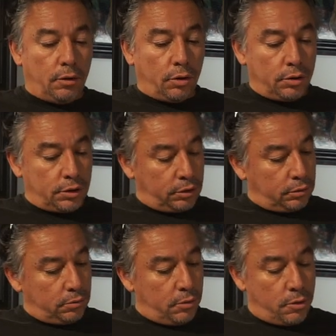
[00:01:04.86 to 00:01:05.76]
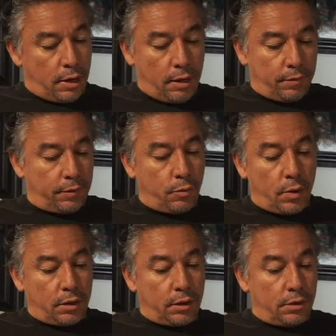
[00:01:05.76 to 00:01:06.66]
Don't just grab the
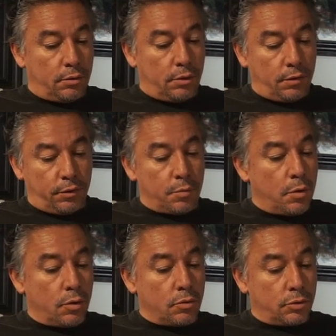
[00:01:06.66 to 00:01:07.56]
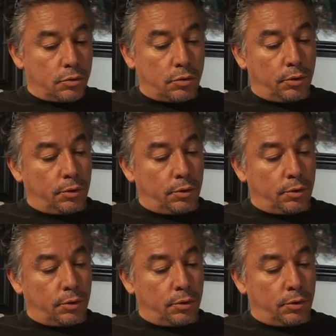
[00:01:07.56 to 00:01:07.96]
one that you love the most.